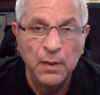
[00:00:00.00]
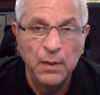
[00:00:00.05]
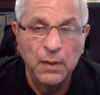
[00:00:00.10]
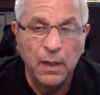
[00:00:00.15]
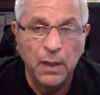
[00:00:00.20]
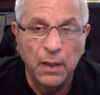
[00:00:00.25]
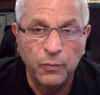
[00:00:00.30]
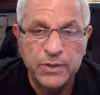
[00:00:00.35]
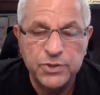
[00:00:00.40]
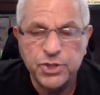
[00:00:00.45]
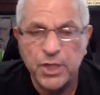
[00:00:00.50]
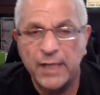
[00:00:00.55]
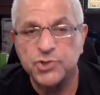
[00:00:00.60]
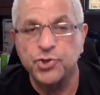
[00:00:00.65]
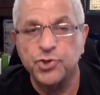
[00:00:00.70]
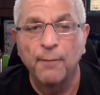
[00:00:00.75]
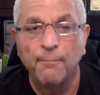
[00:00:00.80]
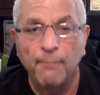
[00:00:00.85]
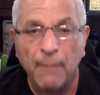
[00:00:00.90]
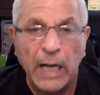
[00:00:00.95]
uh, we changed
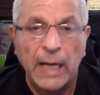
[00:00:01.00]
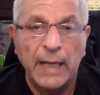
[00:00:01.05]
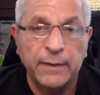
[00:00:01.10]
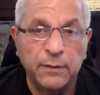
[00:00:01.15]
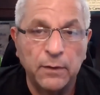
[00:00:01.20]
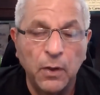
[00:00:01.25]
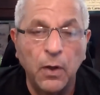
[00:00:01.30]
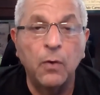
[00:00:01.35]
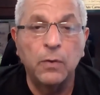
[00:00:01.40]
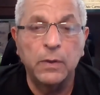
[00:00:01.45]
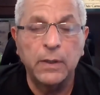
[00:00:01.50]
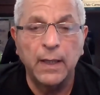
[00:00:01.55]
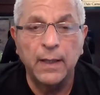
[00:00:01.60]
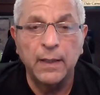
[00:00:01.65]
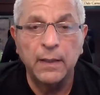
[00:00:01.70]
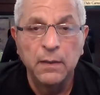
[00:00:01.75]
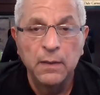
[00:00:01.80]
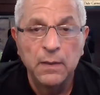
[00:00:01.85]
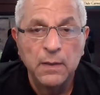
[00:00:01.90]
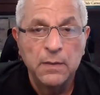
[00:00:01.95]
our mind. Oh, okay.